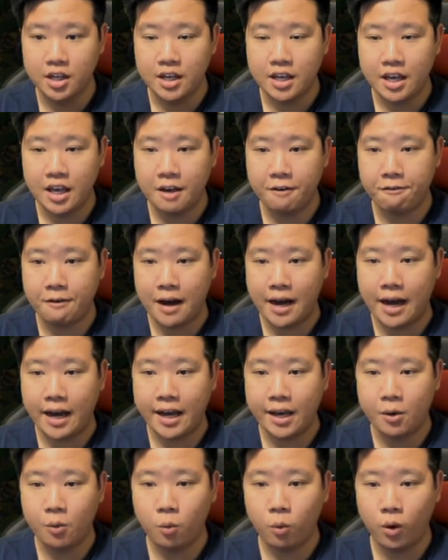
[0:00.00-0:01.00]
If
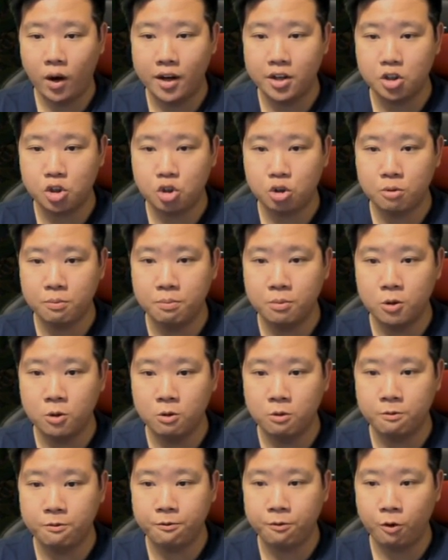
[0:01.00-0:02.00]
I want to
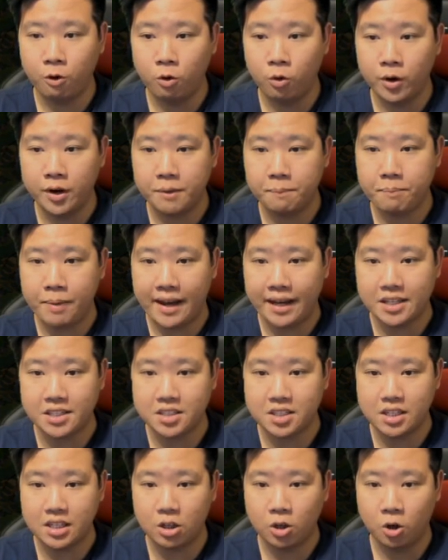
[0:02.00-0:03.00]
move forward past
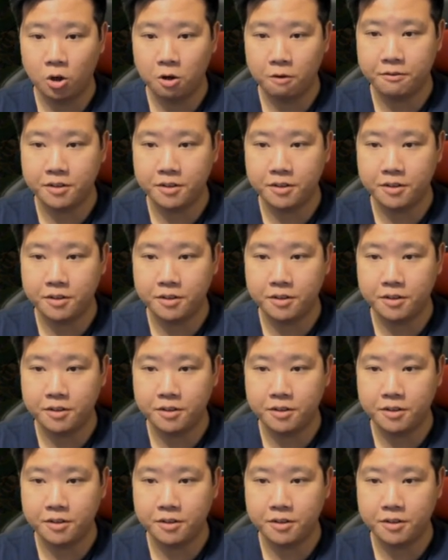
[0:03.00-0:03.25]
the Call of